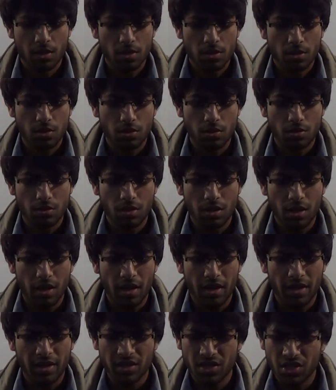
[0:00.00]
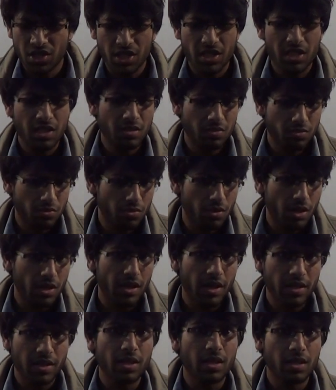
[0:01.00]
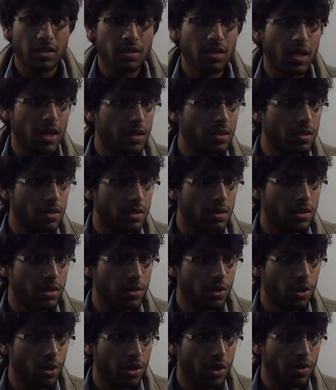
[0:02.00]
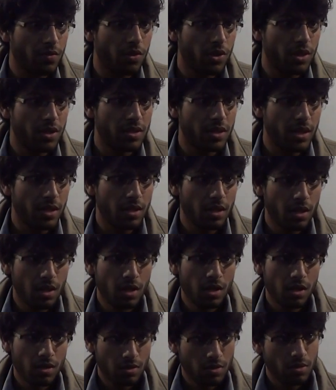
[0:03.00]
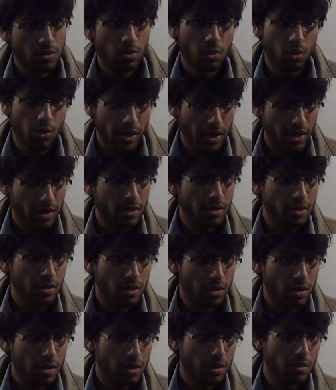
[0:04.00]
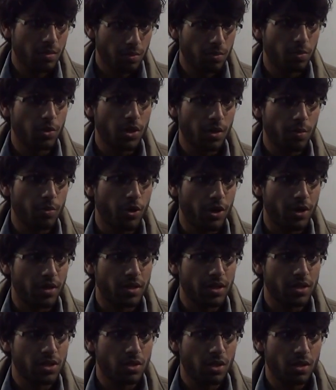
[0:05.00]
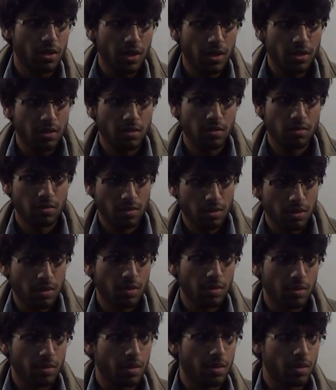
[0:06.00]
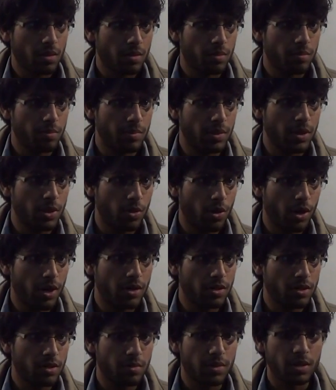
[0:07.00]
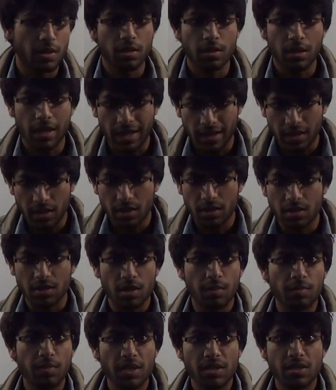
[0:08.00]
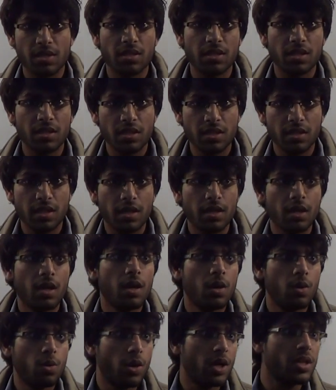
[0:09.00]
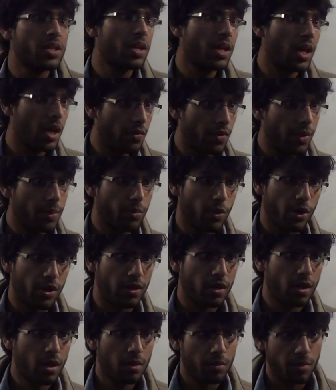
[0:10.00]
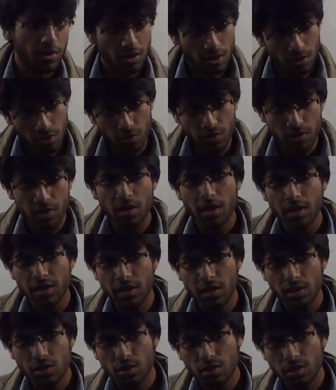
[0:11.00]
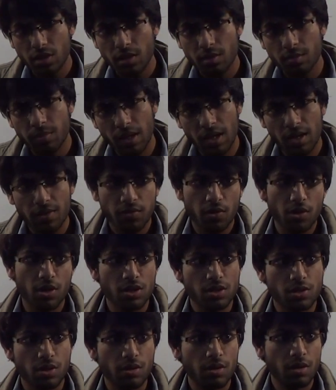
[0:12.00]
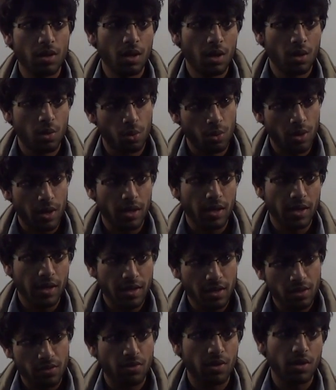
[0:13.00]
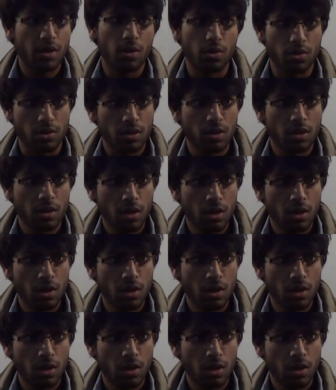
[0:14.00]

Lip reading: So in GD, what I think that they were looking for is that who can put a point. It's not that be quiet or something. Like in some places they see that who has a relevant point. But over here, I think so they mainly focused on who can get his word out.